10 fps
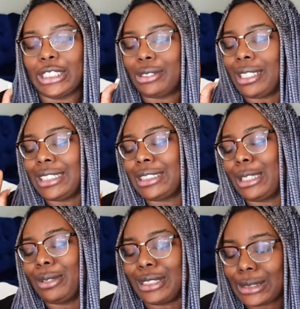because you guys
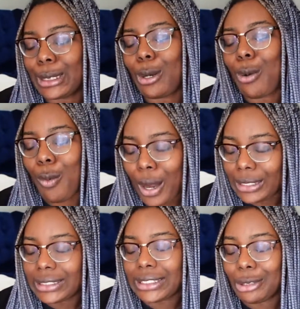know it's
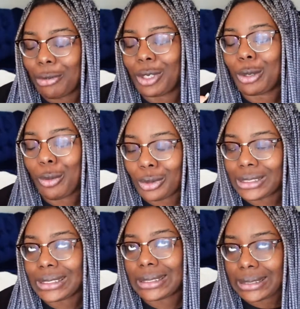quality over
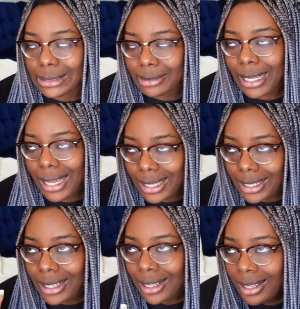quantity, okay?